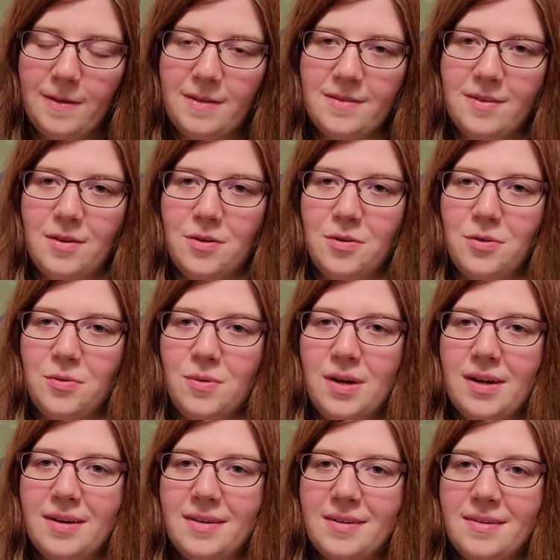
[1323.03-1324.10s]
So
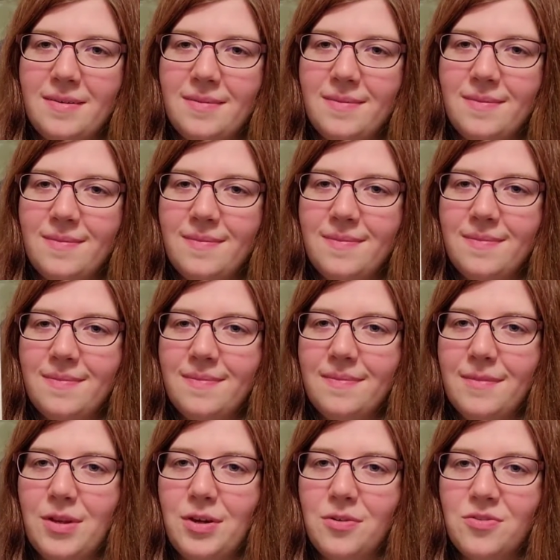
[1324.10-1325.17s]
I
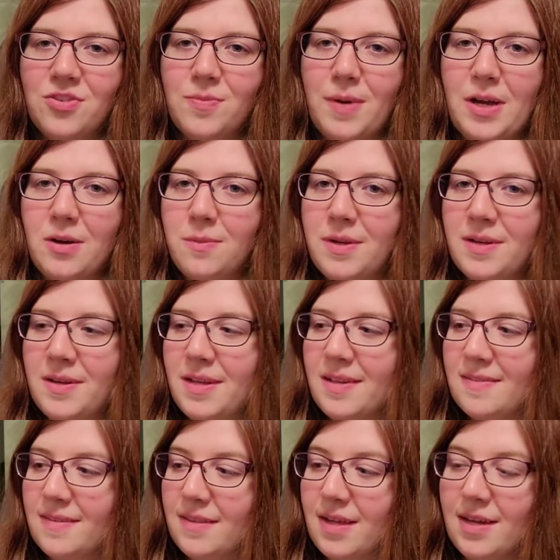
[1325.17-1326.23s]
know Spider-Man
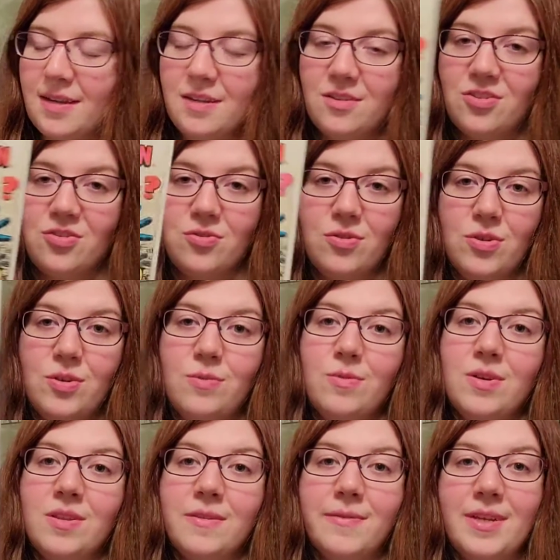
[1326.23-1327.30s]
has a lot of history
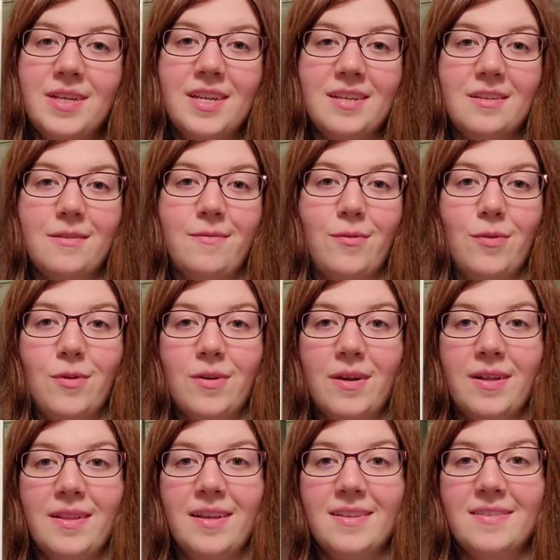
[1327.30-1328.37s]
with Fantastic Four,
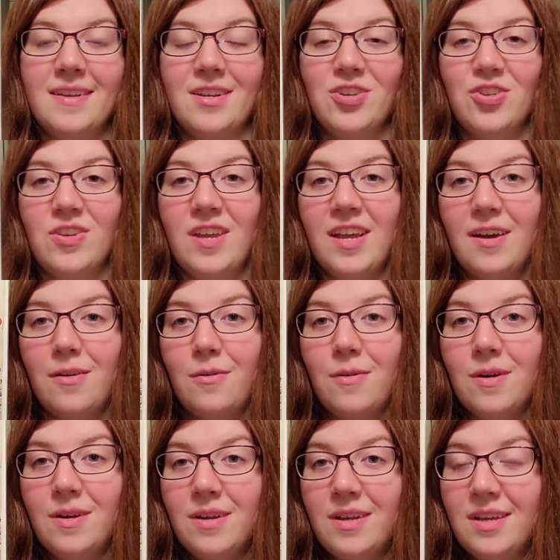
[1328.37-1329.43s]
and that's actually how
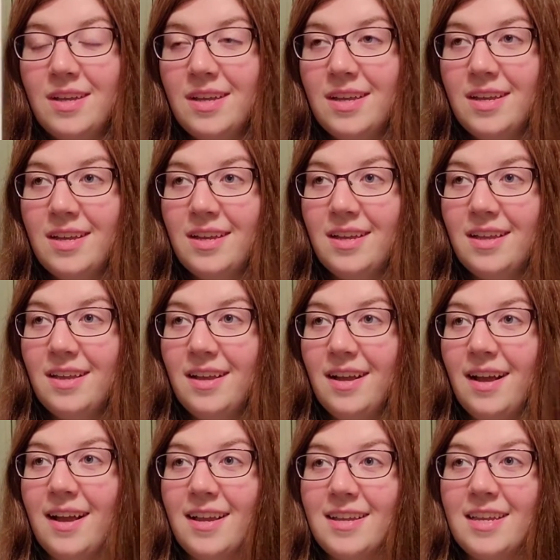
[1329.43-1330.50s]

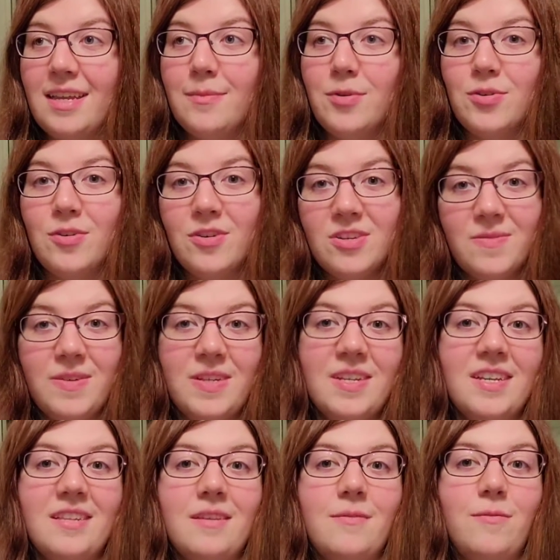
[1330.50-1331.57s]
I came across
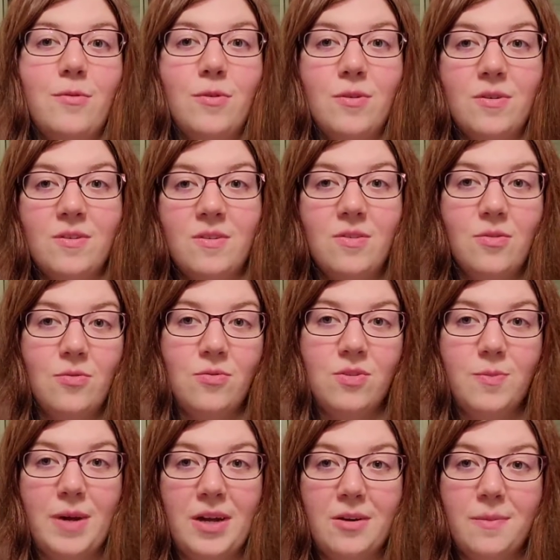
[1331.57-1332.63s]
Fantastic Four, is through
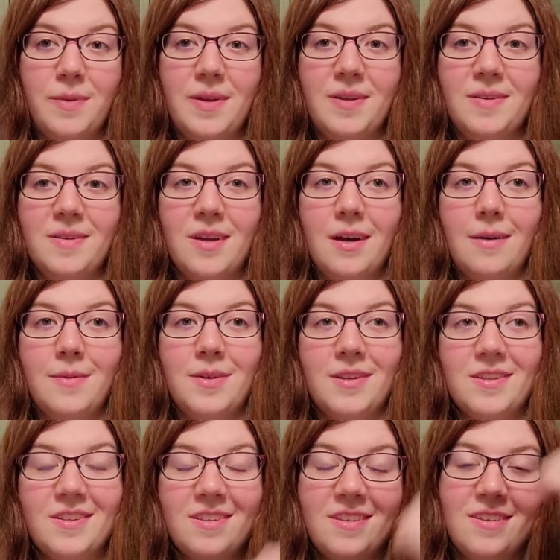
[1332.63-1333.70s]
Spider-Man
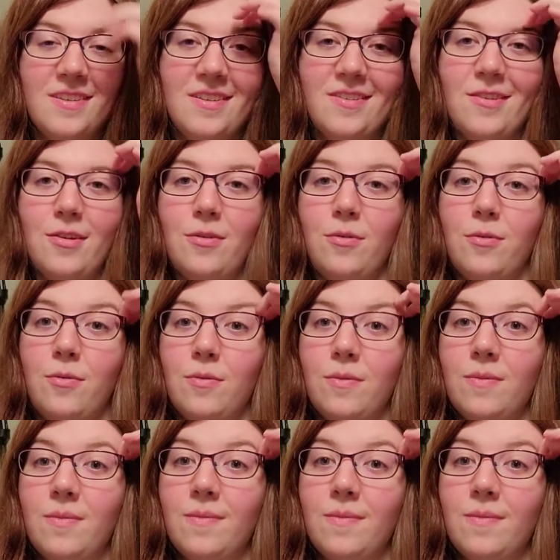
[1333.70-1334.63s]
comics, so